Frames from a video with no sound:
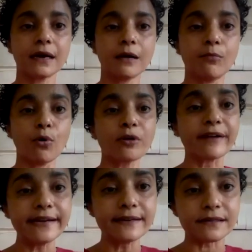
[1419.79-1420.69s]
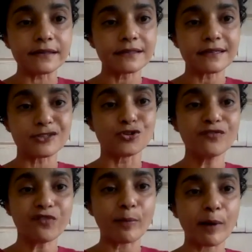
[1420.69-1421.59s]
More readers is good
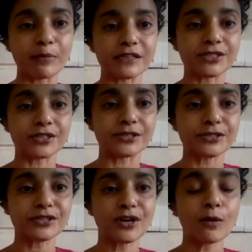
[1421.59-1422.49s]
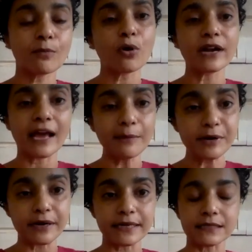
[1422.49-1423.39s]
for publishers. More
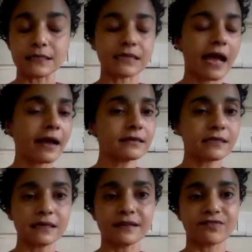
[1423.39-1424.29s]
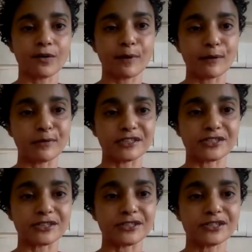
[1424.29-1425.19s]
libraries is excellent for
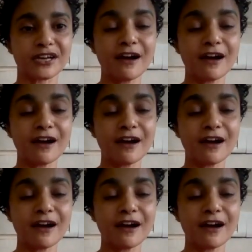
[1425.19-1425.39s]
publishers.